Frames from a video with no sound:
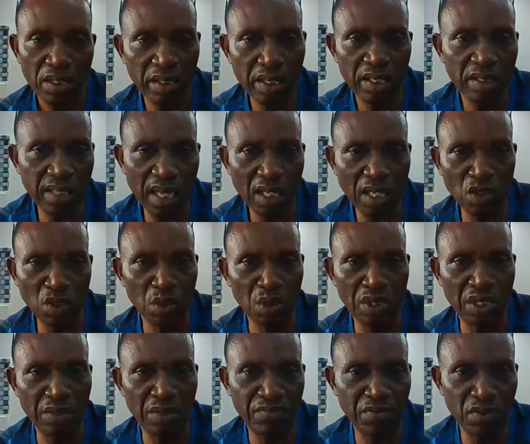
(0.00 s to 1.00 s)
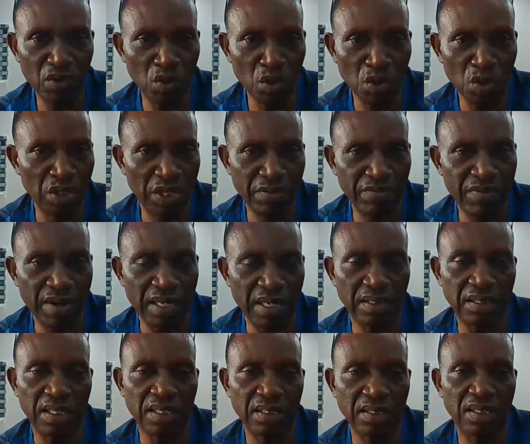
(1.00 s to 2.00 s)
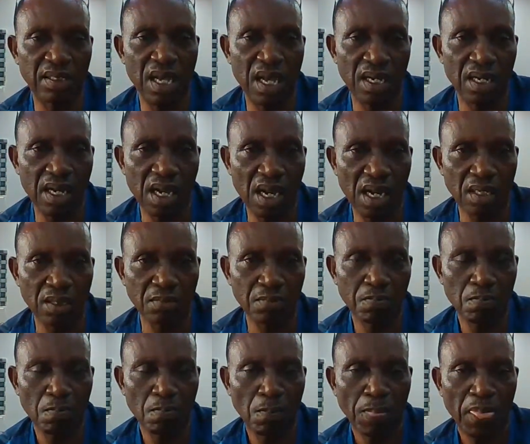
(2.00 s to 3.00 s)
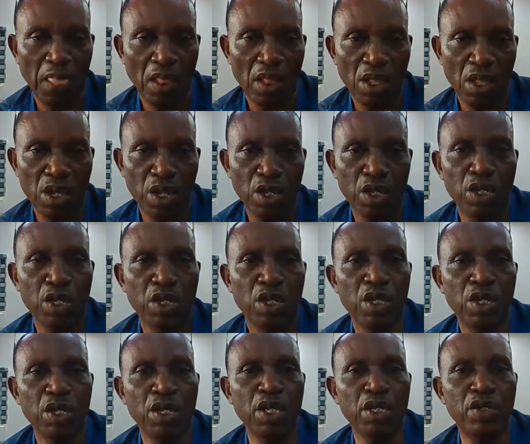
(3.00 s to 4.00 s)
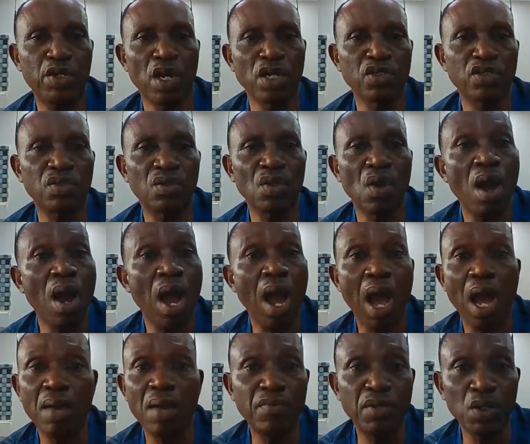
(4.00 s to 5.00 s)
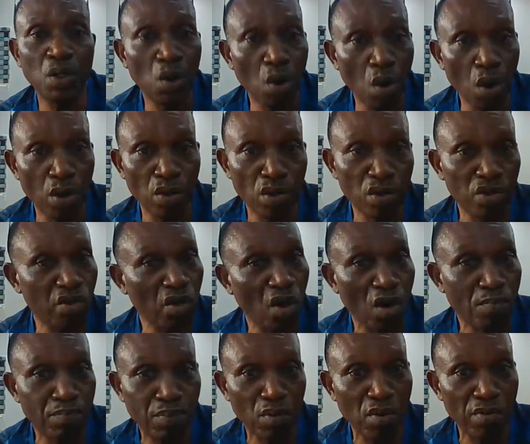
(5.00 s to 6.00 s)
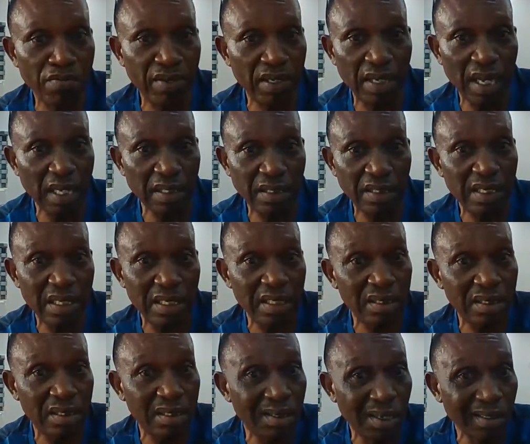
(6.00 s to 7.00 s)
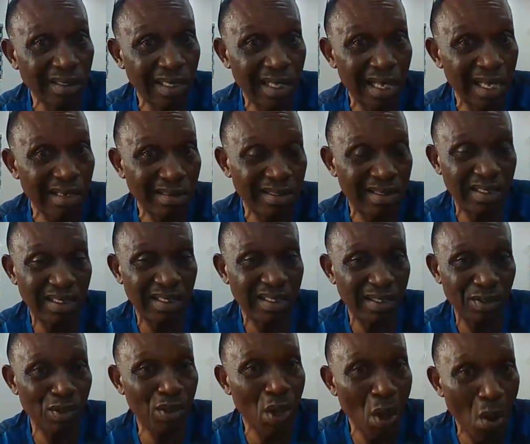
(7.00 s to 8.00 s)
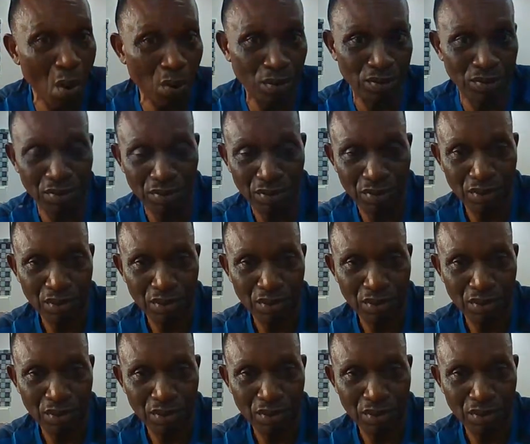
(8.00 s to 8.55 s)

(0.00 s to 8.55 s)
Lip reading: These are two different things here now. He does not have the onus of proving that he is not guilty. No.